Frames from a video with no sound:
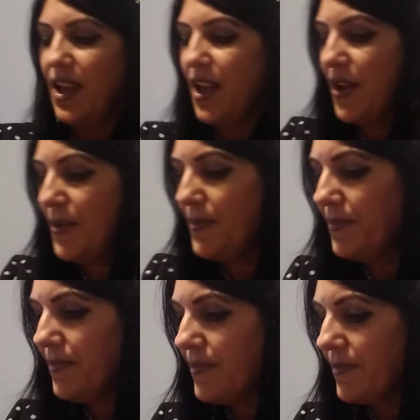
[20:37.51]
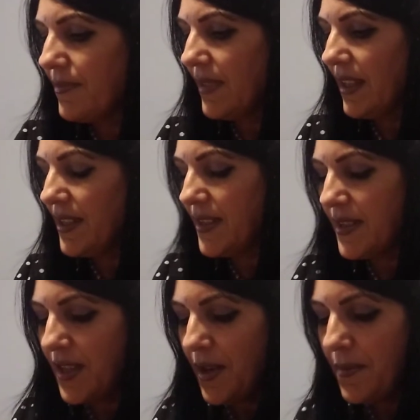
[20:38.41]
um,
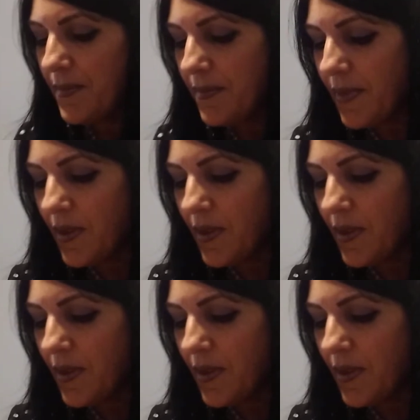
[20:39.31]
some,